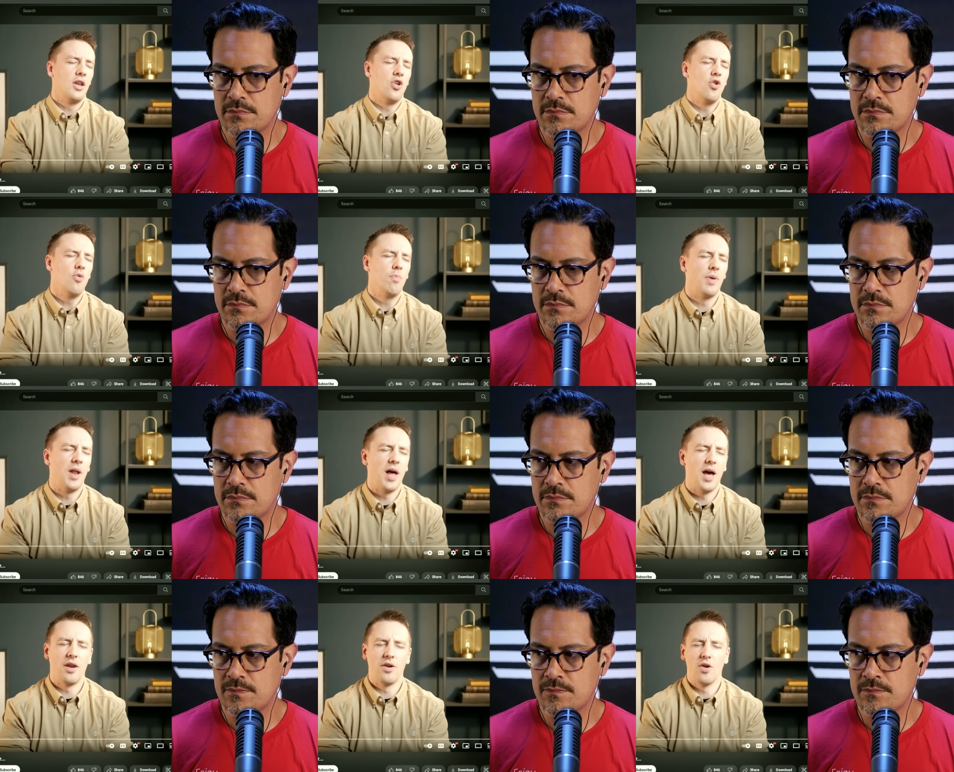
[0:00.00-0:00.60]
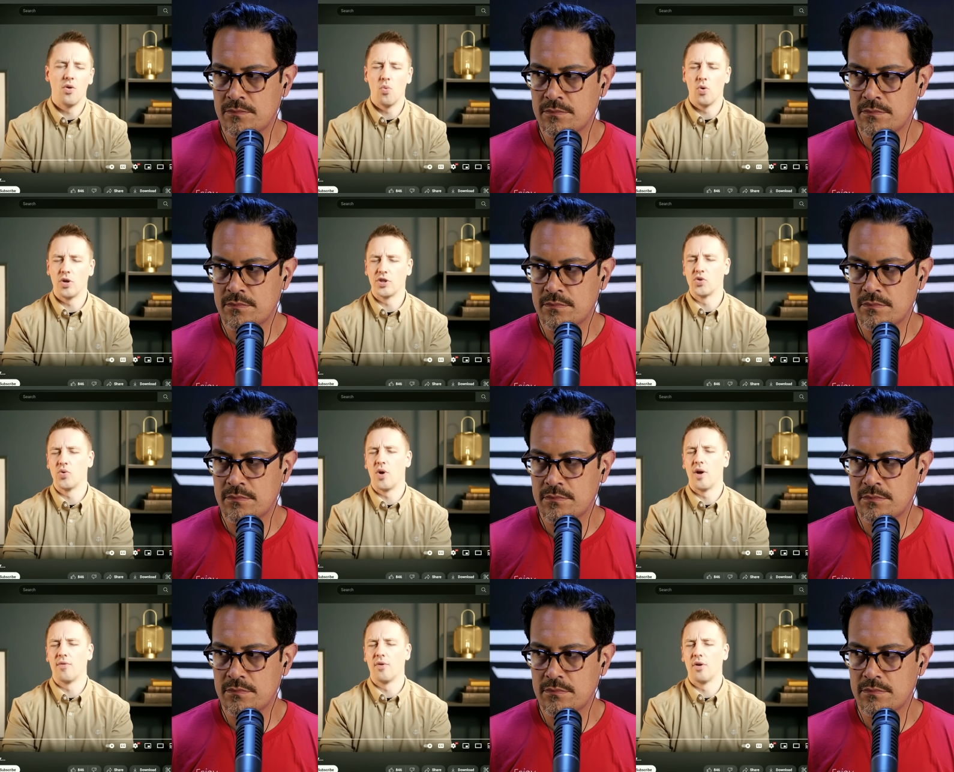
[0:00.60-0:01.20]
Speaker 1: no plan
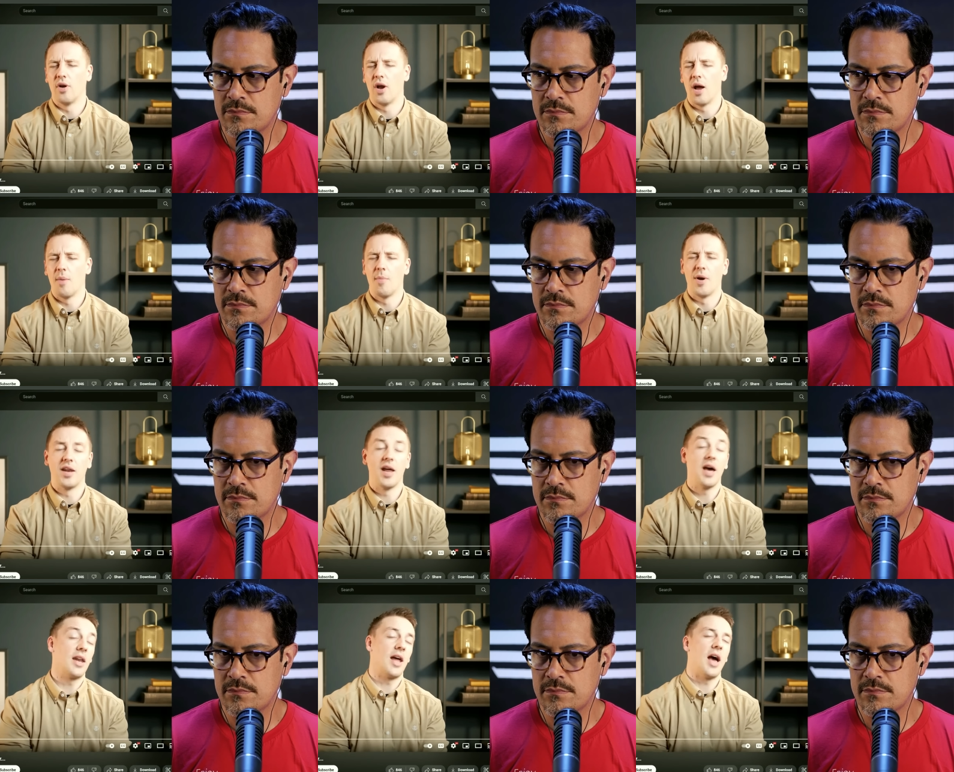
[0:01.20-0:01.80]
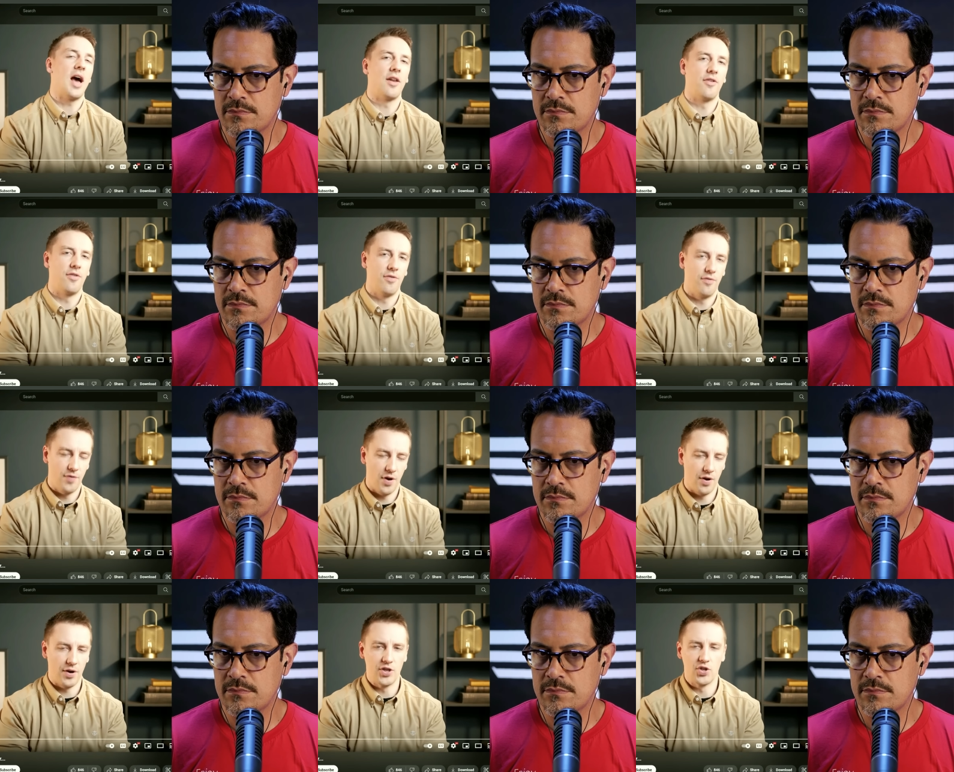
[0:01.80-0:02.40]
whatsoever, I might add, at
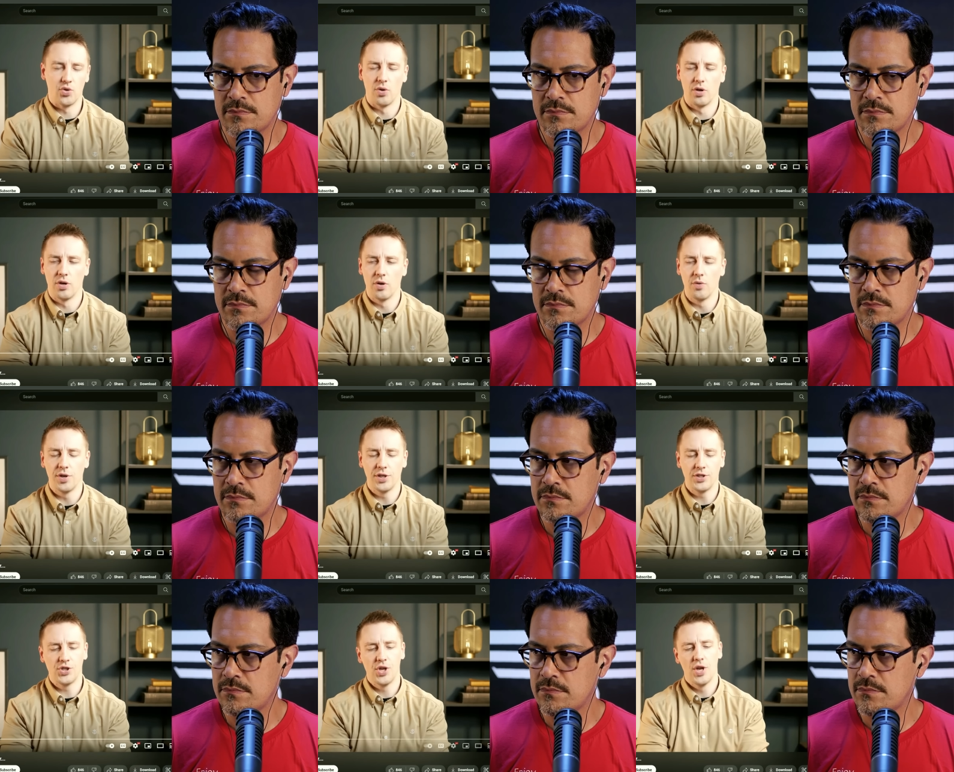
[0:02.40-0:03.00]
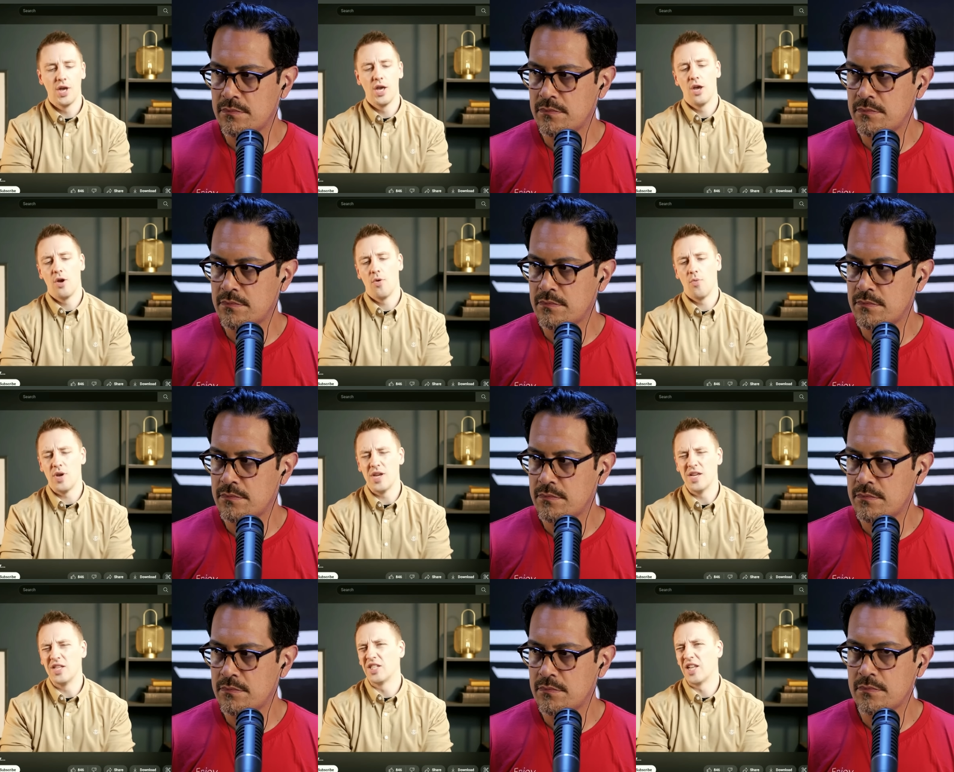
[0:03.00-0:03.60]
very short notice.
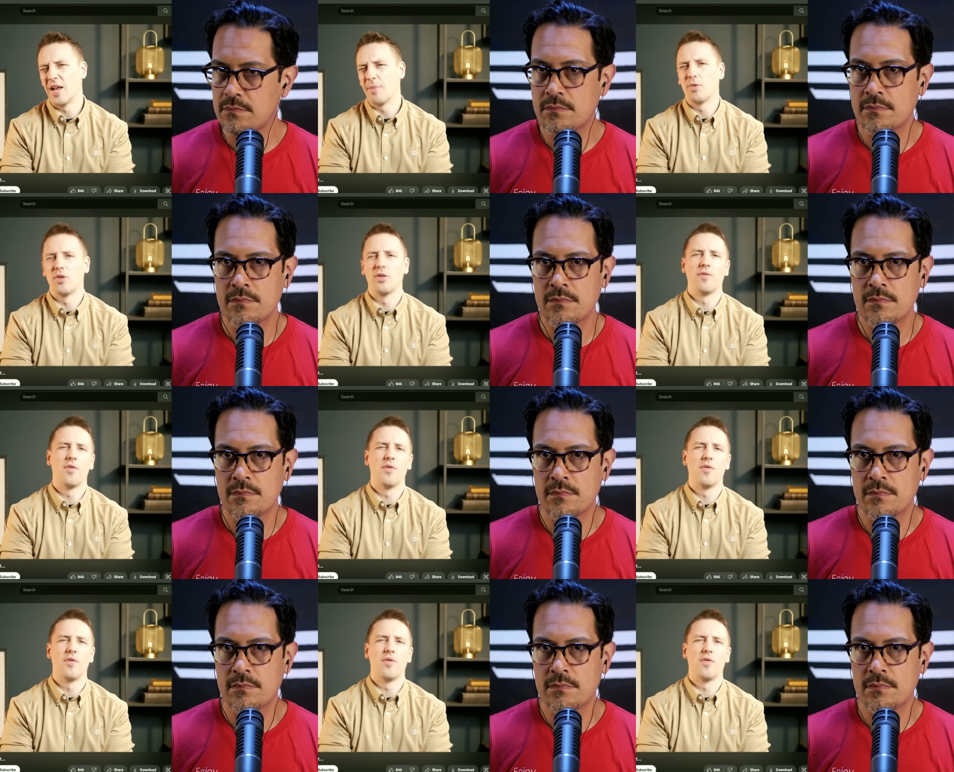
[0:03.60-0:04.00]
We slept on the